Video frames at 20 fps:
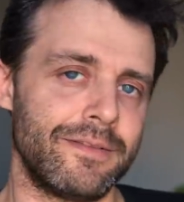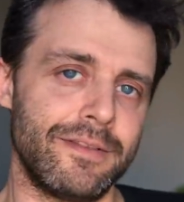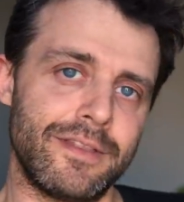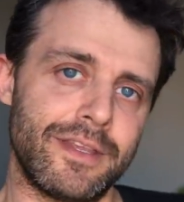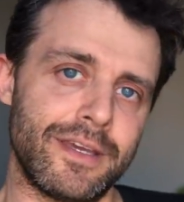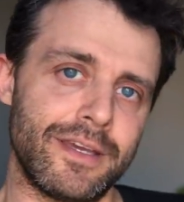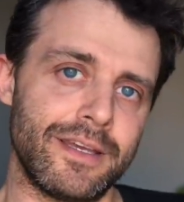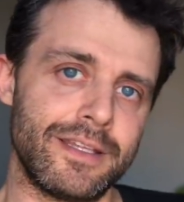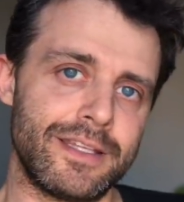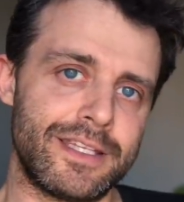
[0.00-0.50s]

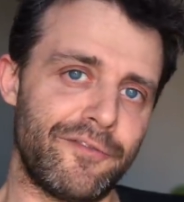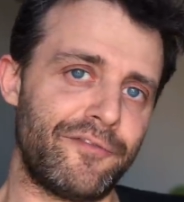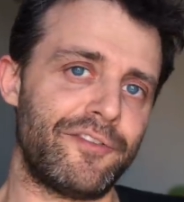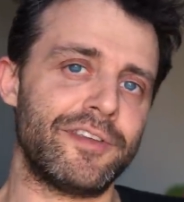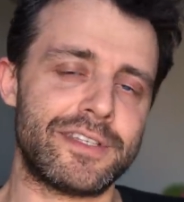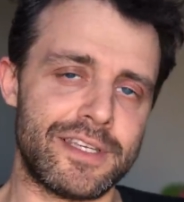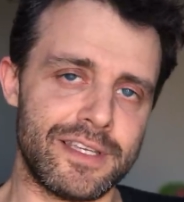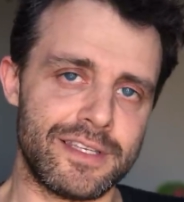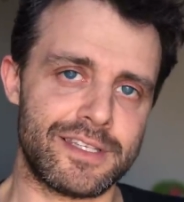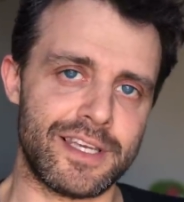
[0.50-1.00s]
the
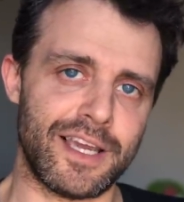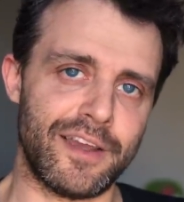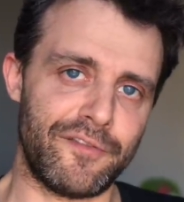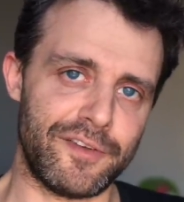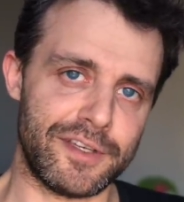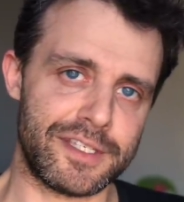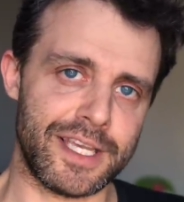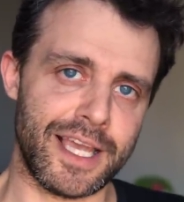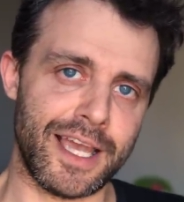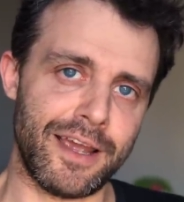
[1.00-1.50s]
difference in
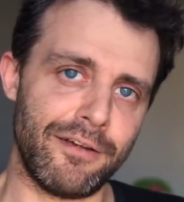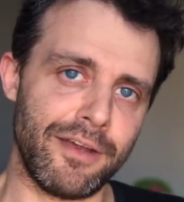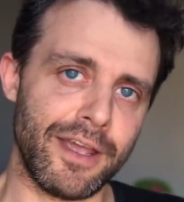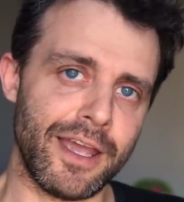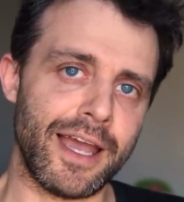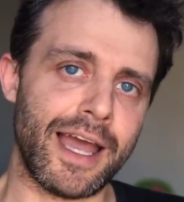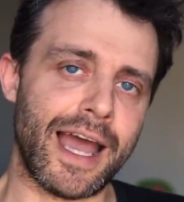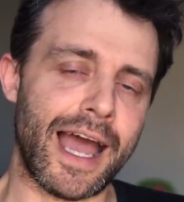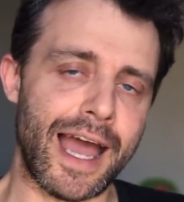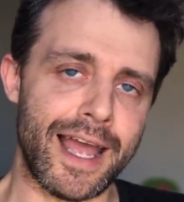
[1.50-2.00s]
surface
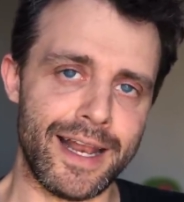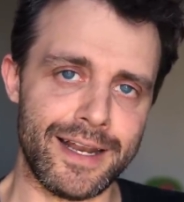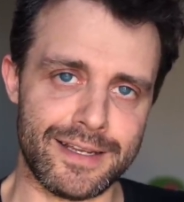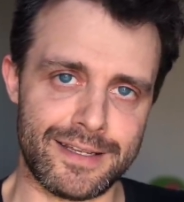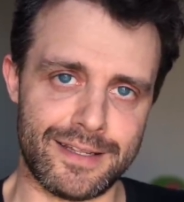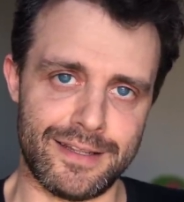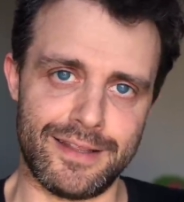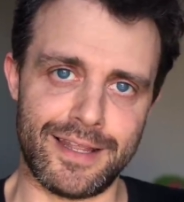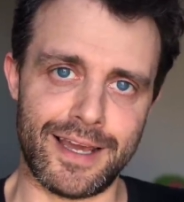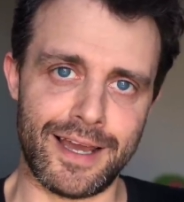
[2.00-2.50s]
area
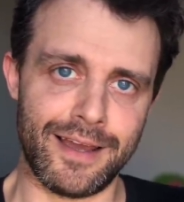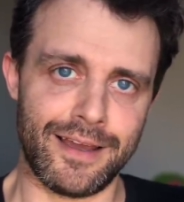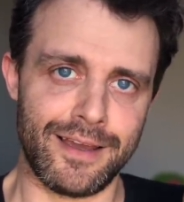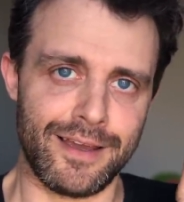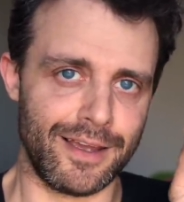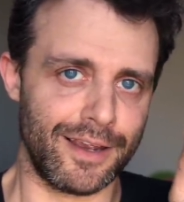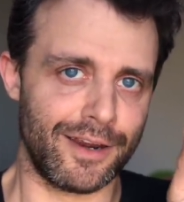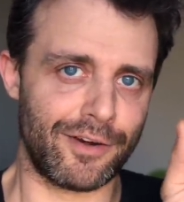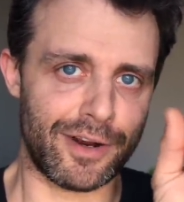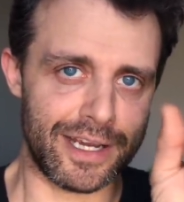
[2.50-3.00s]
and that
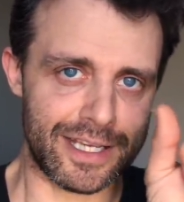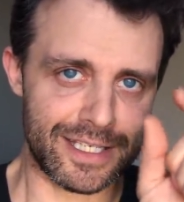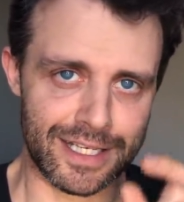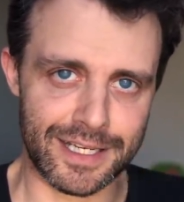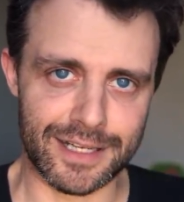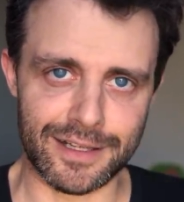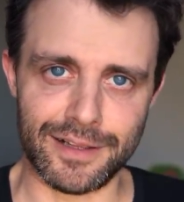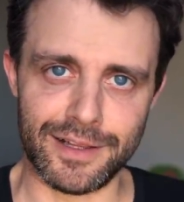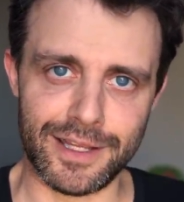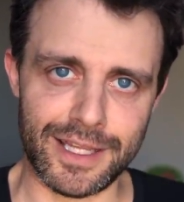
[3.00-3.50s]
crazy
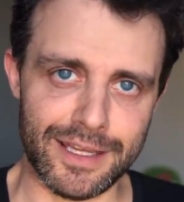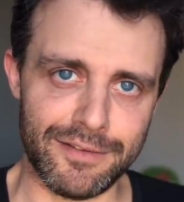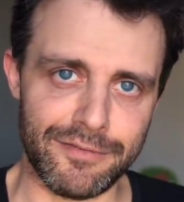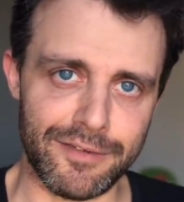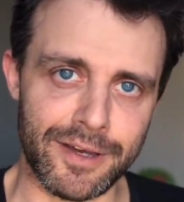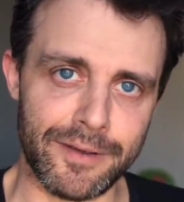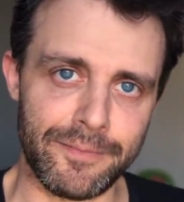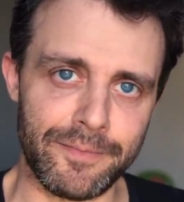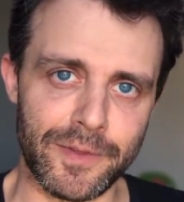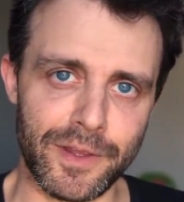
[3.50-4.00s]
little
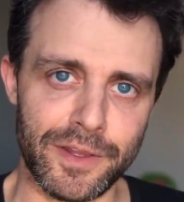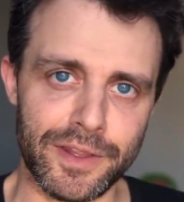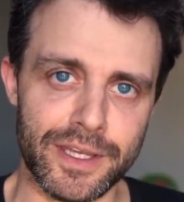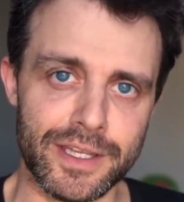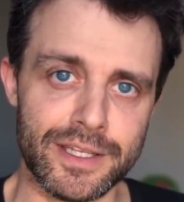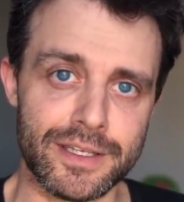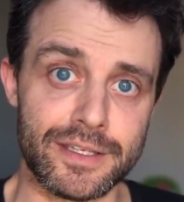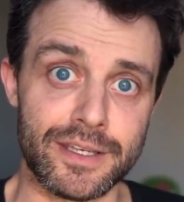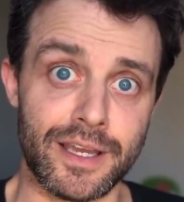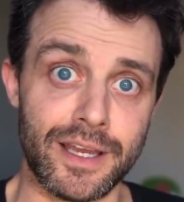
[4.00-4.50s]
lever on the
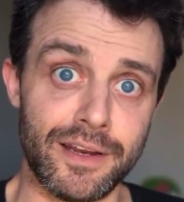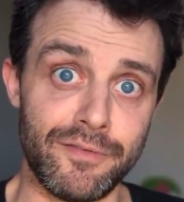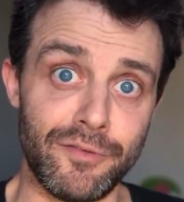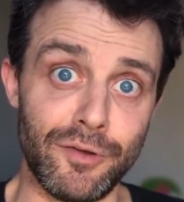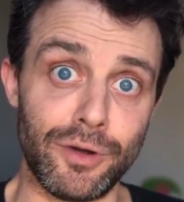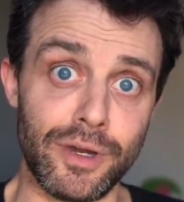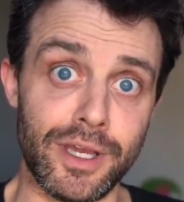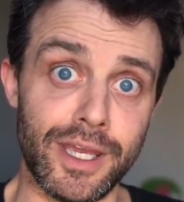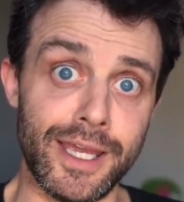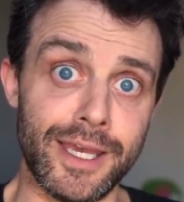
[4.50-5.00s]
inside of
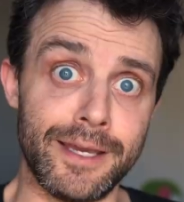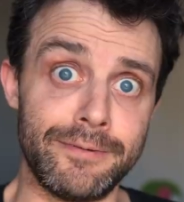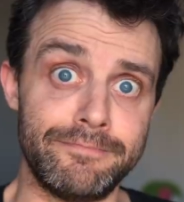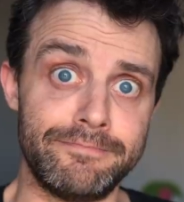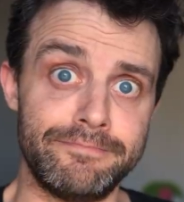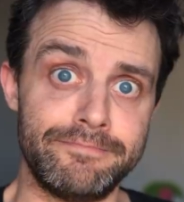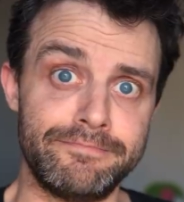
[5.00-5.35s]
your ear.